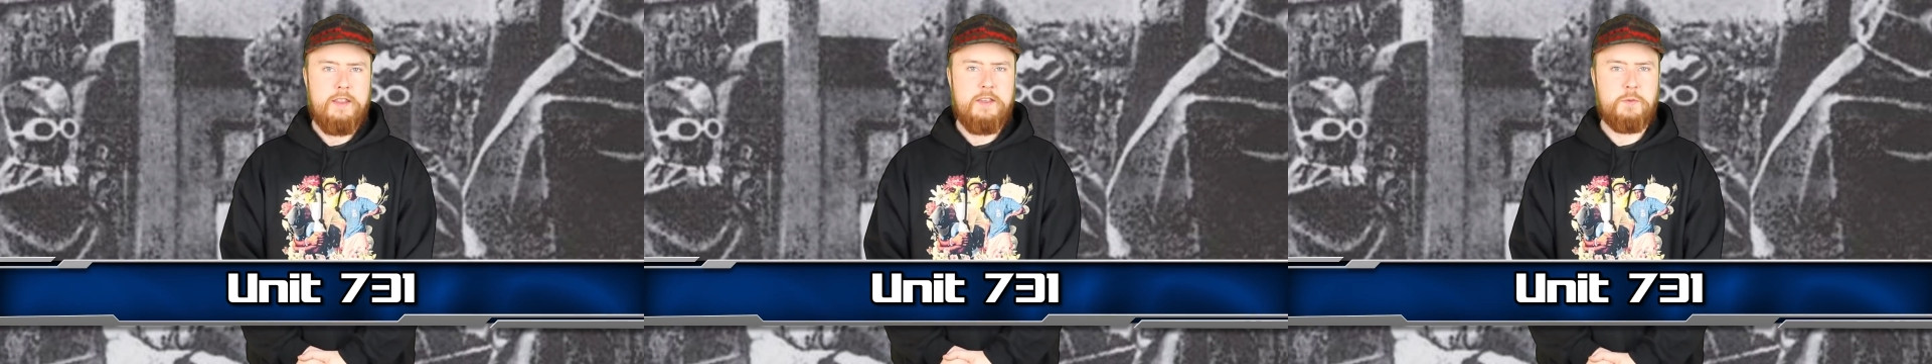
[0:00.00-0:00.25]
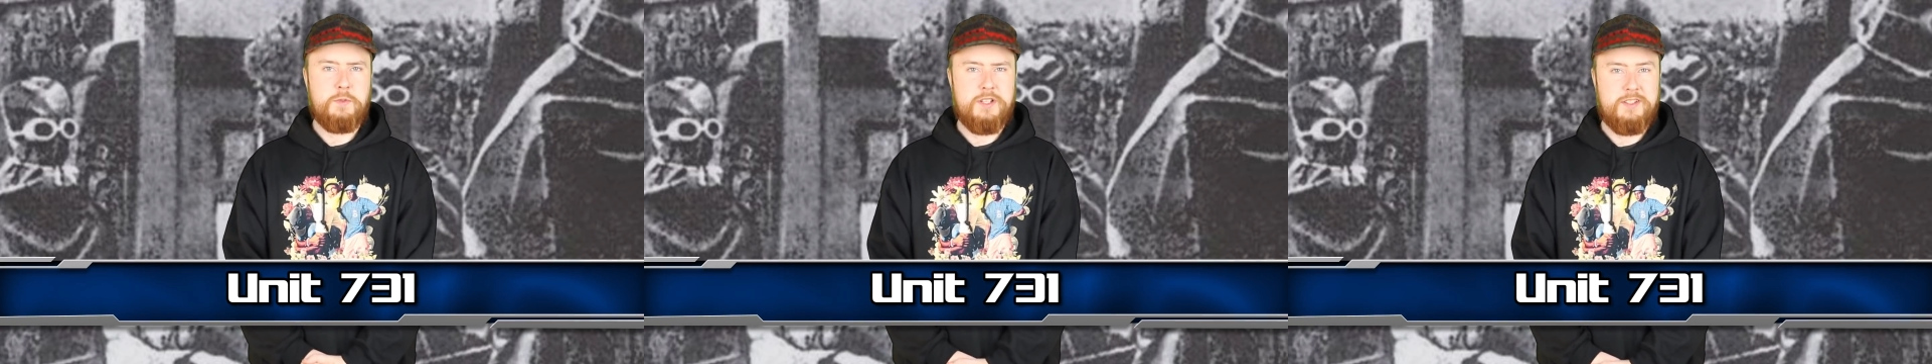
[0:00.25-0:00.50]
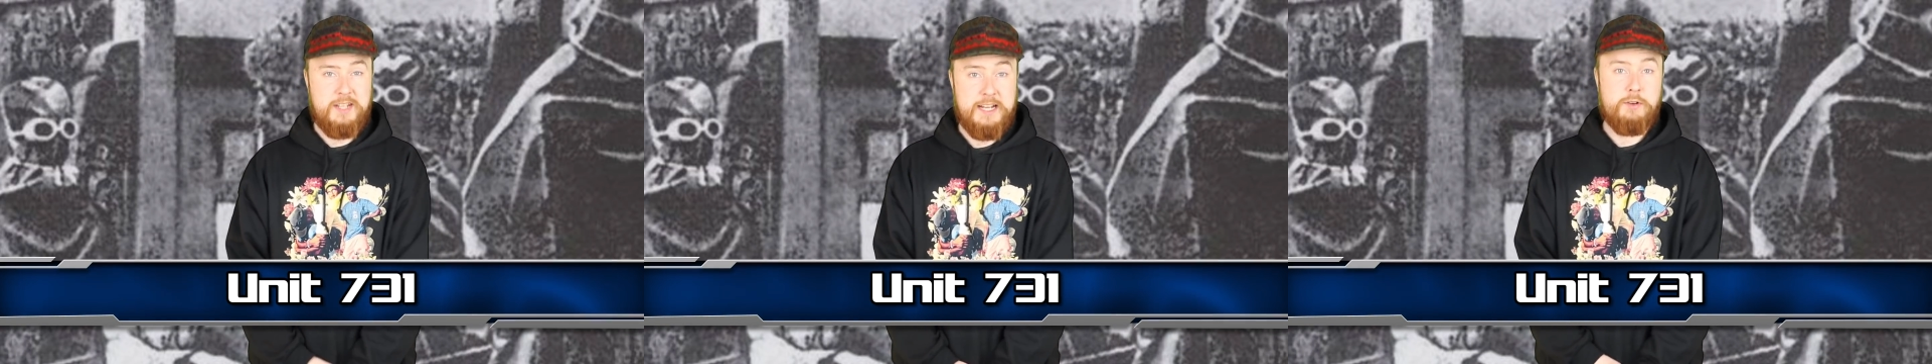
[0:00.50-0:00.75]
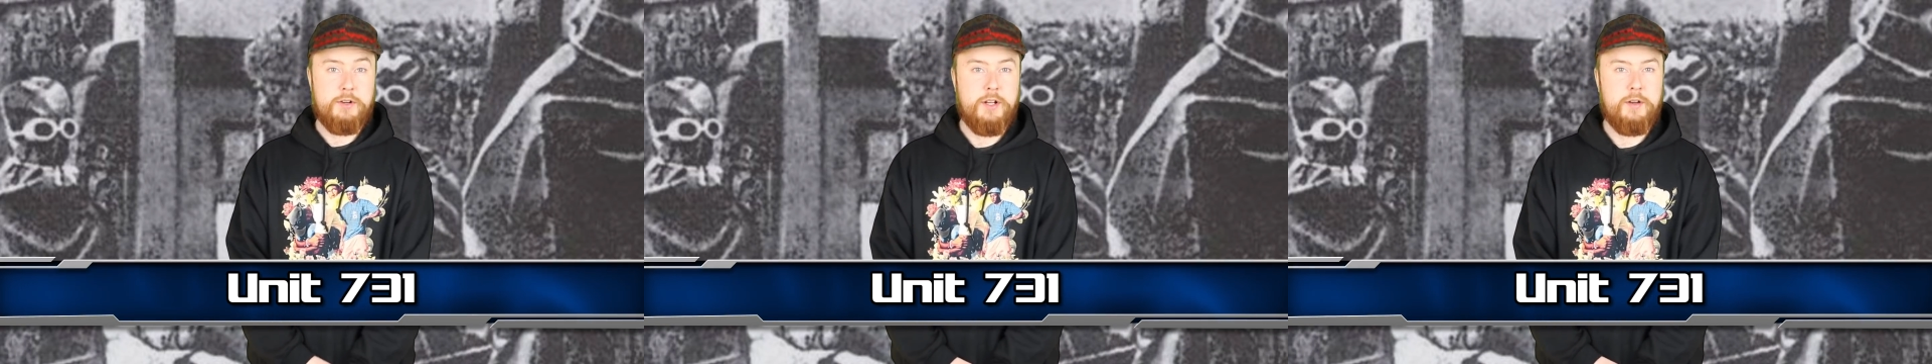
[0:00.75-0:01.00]
This was a
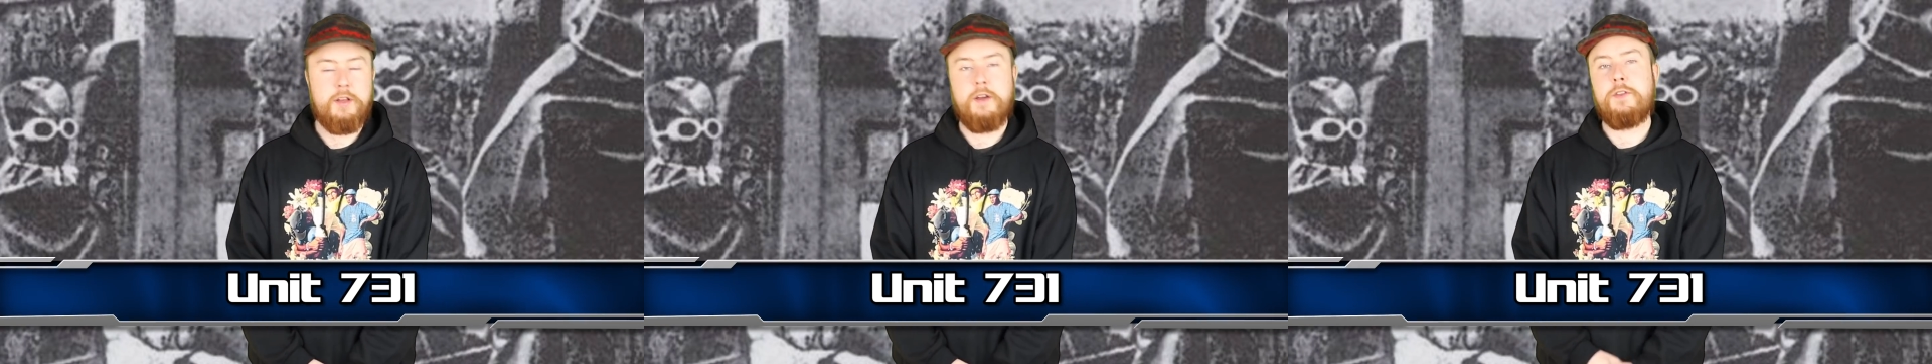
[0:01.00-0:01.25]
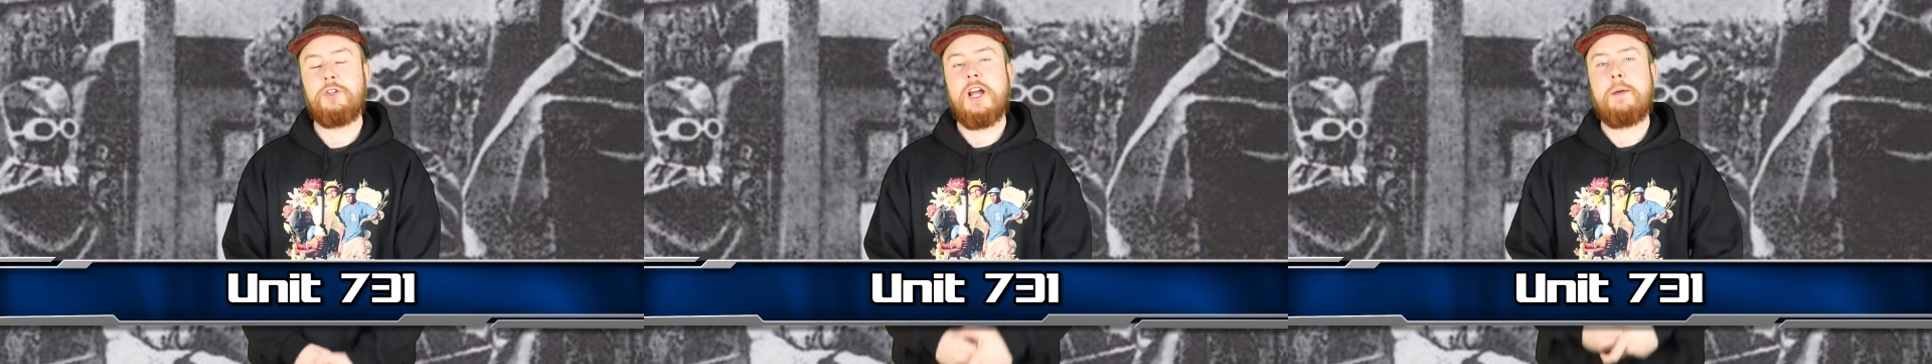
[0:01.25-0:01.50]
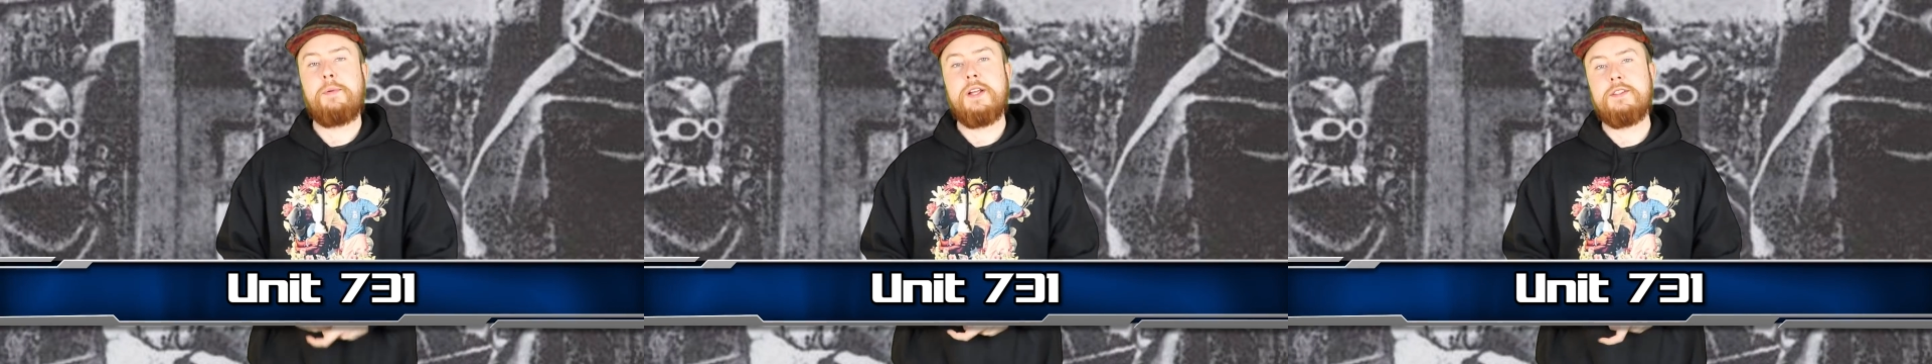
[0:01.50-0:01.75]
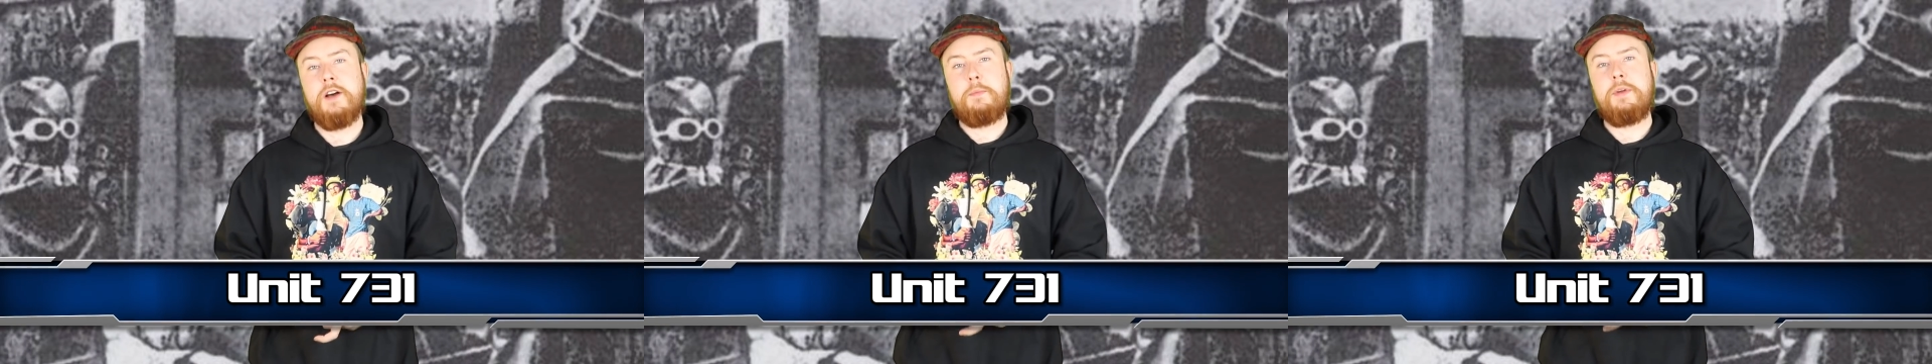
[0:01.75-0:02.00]
secret unit of the
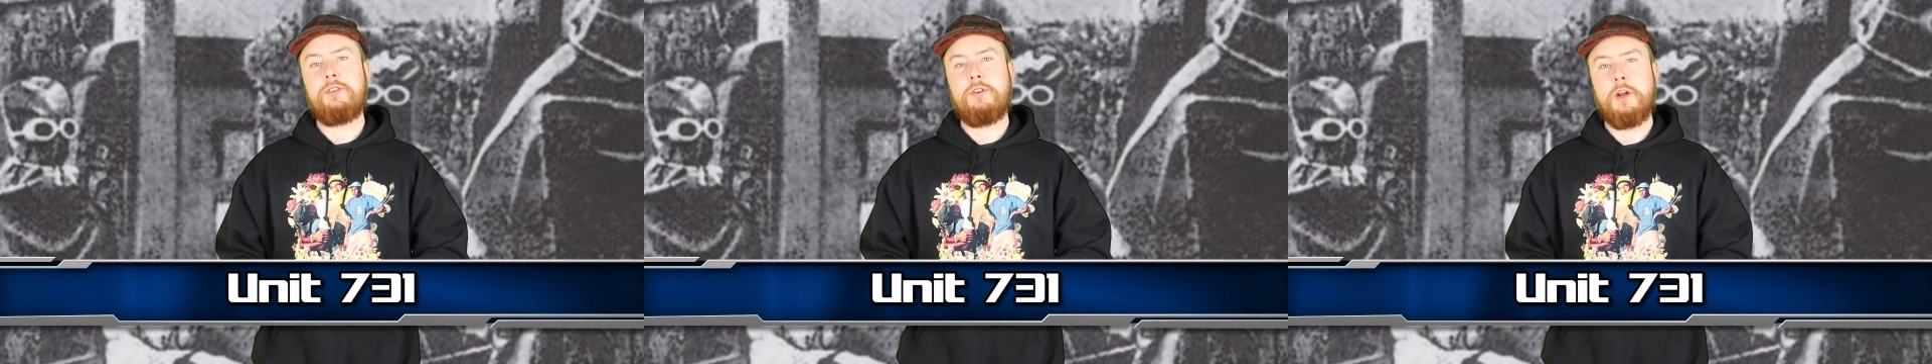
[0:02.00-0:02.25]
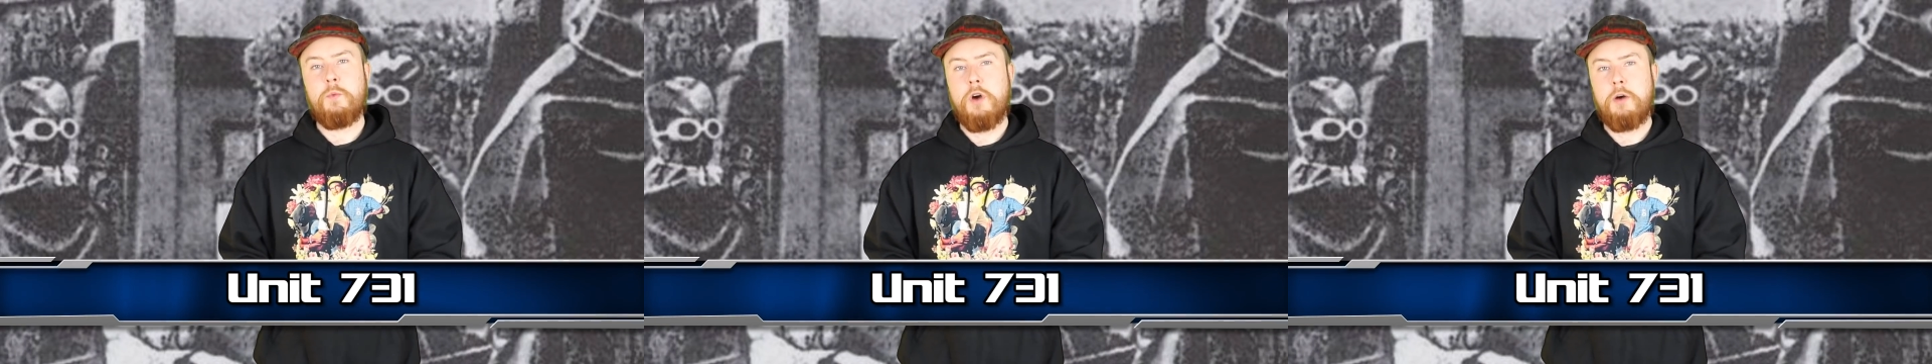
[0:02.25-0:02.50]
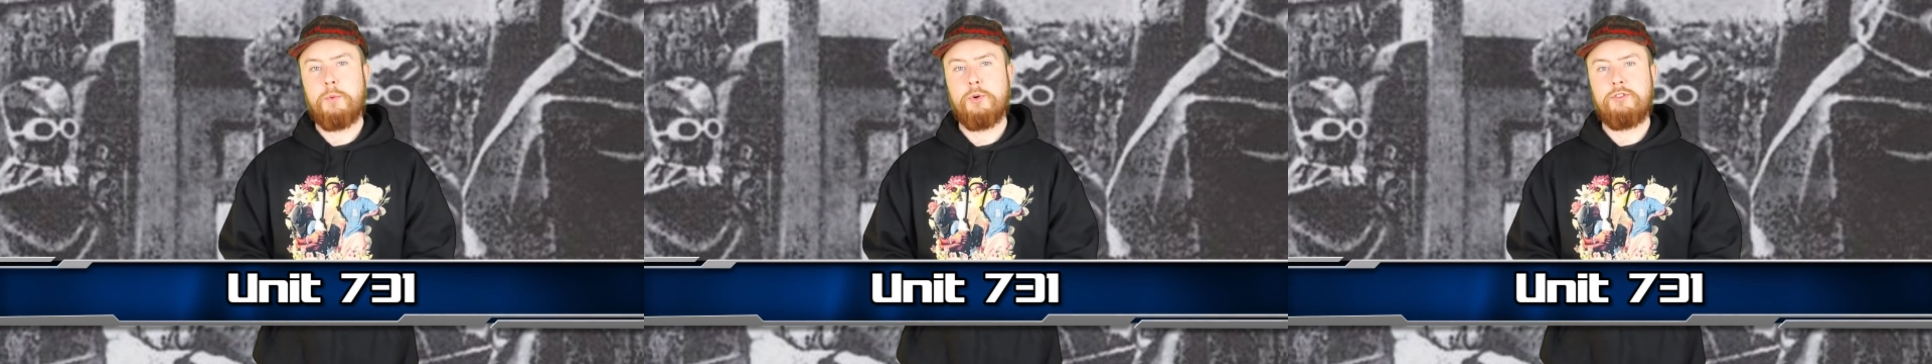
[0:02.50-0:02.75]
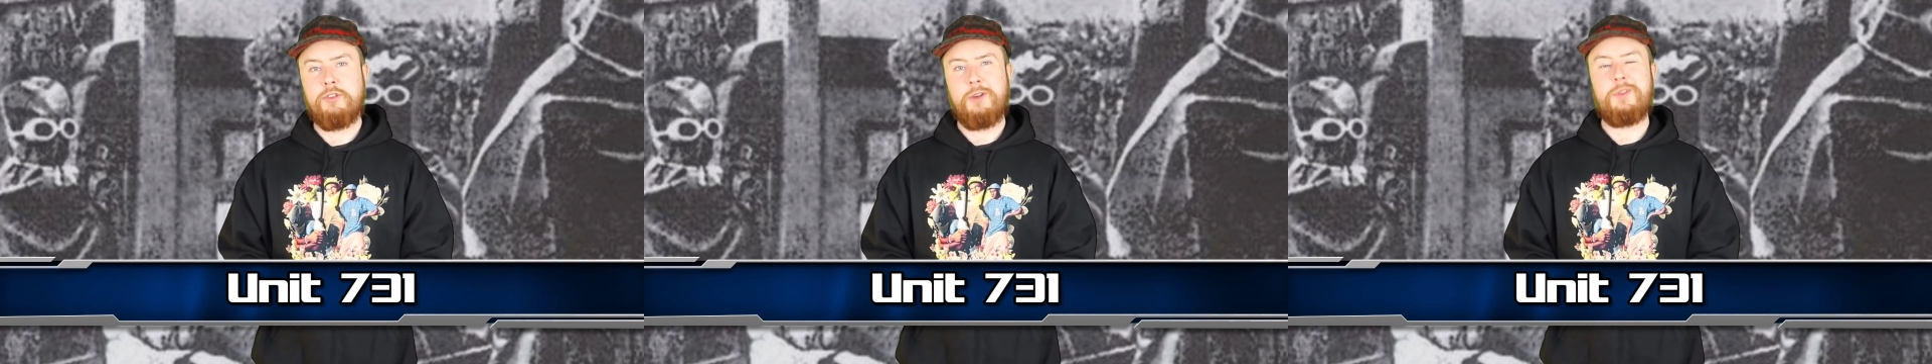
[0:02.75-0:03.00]
Japanese army during World
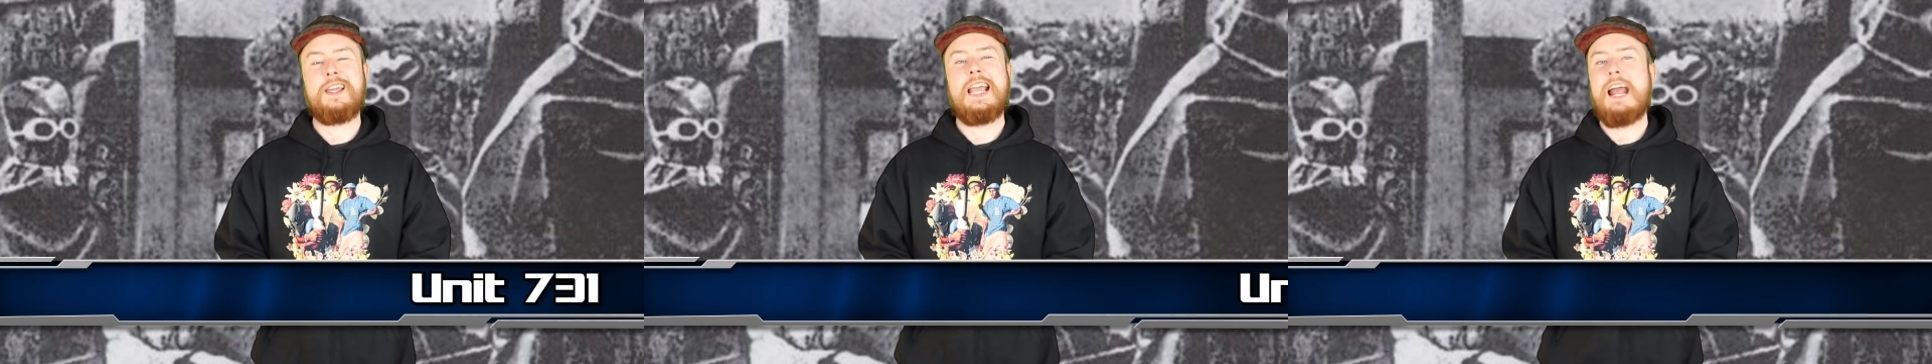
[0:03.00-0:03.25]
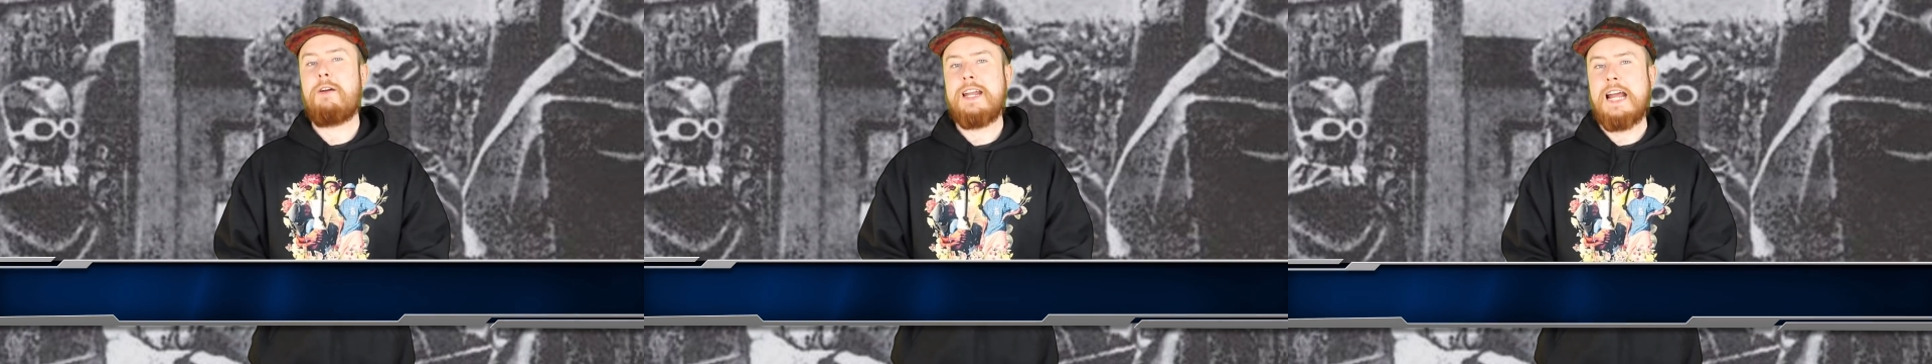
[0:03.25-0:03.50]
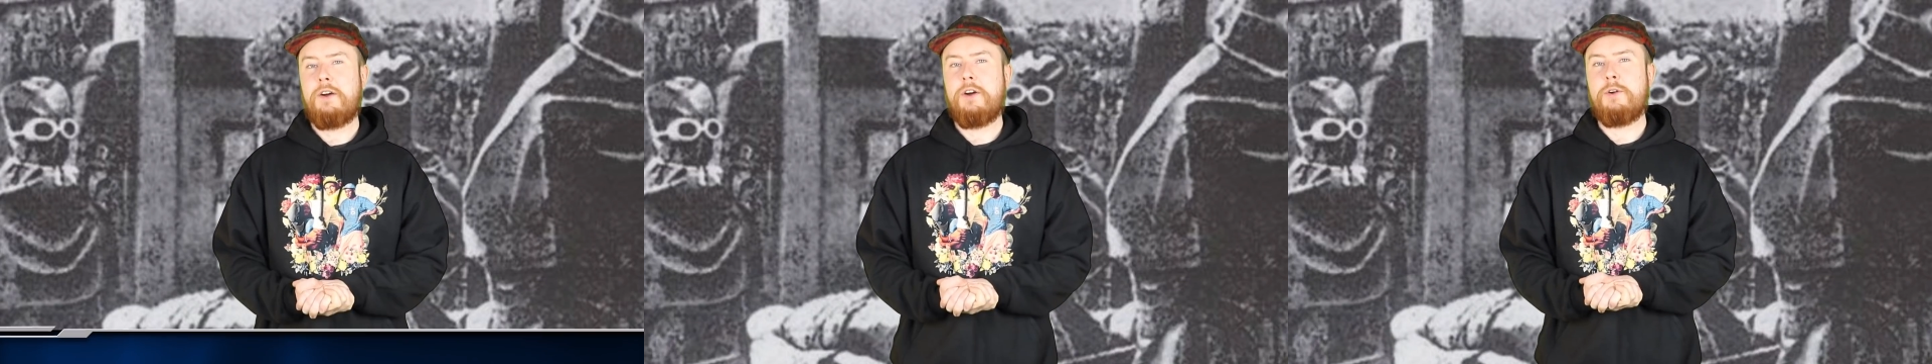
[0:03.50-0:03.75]
War Two that carried out